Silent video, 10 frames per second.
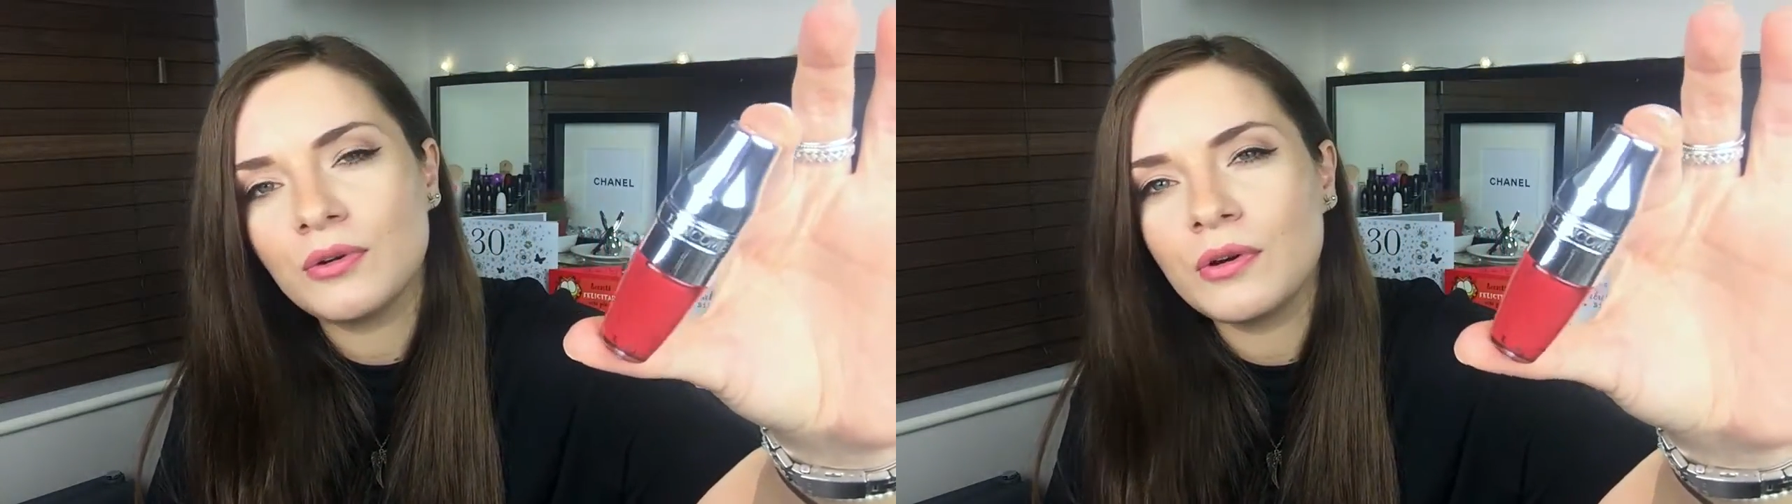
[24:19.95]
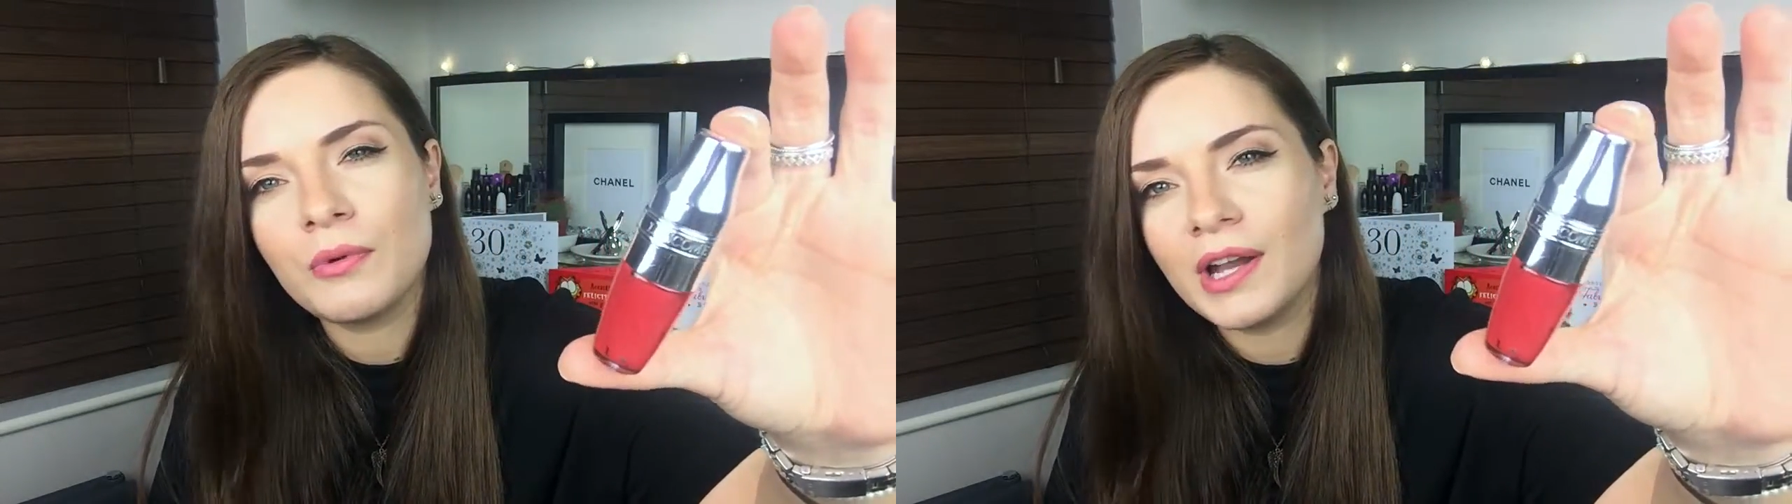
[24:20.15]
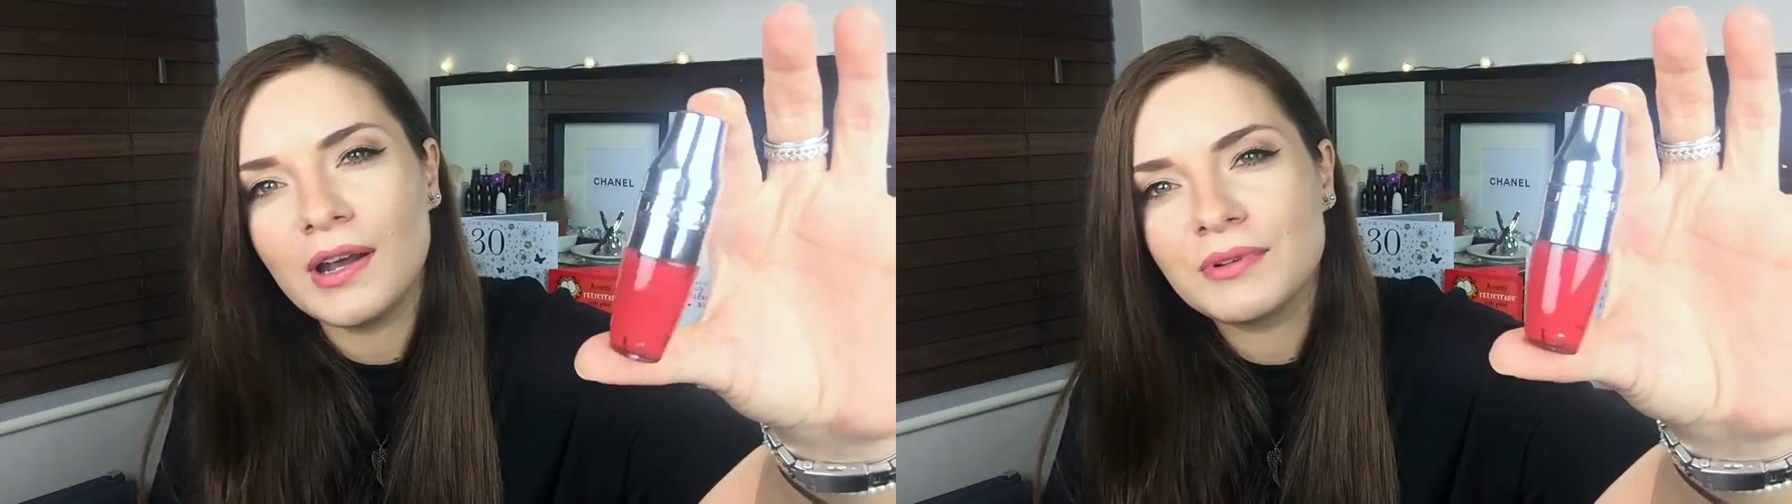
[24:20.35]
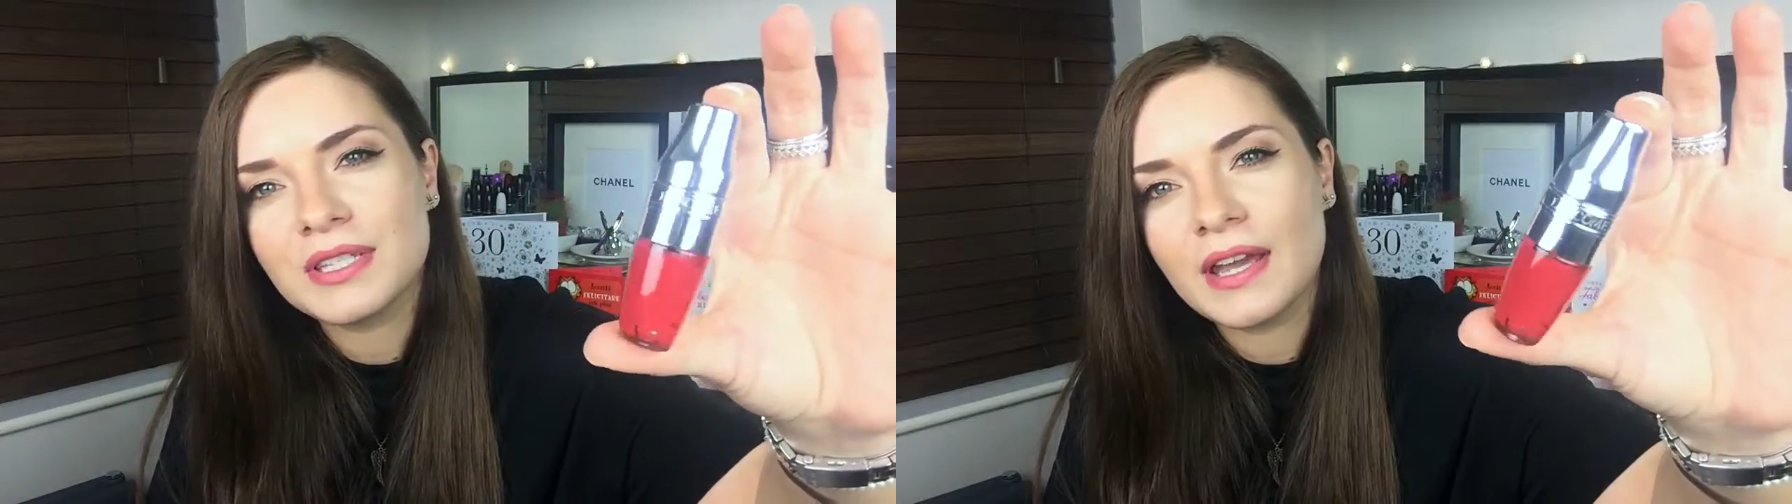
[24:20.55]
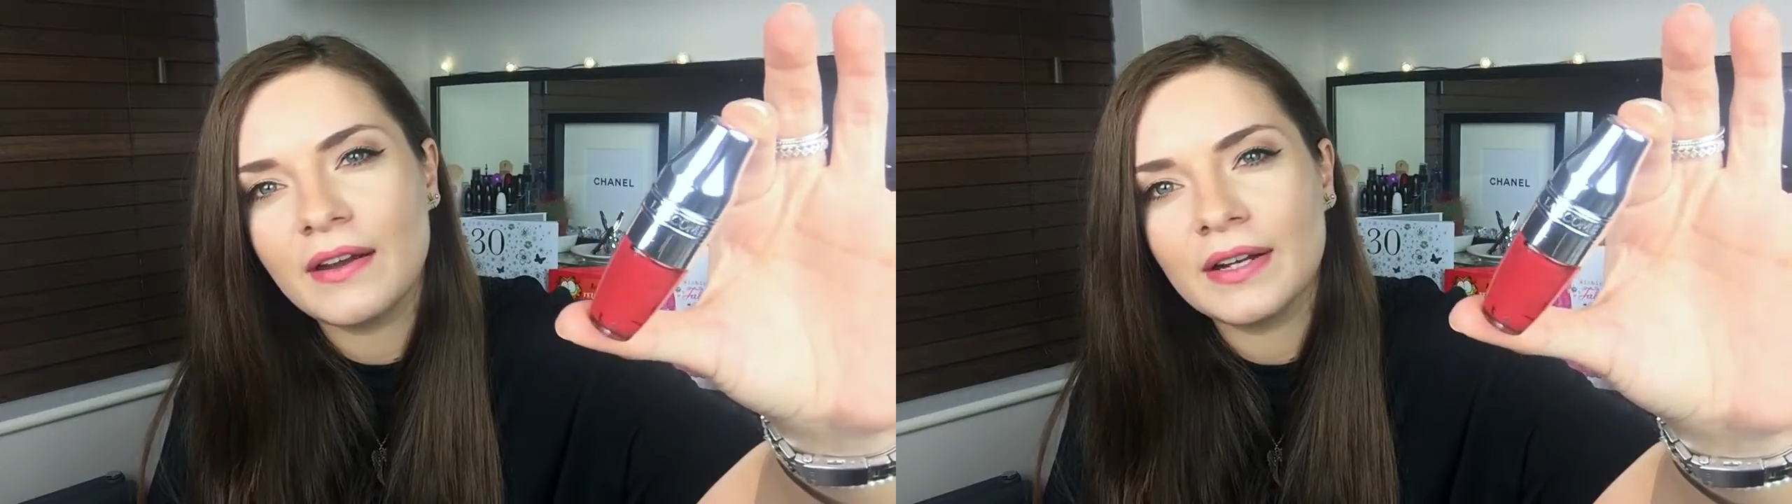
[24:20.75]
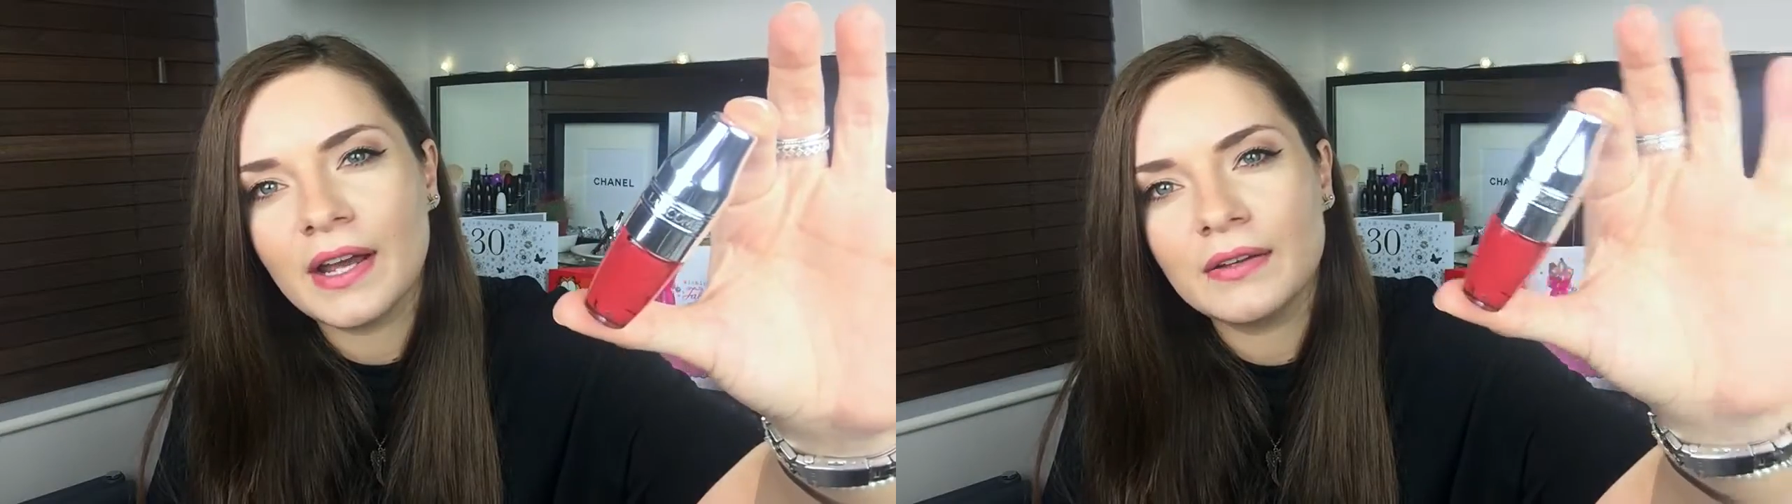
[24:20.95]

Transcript: or while I was there, and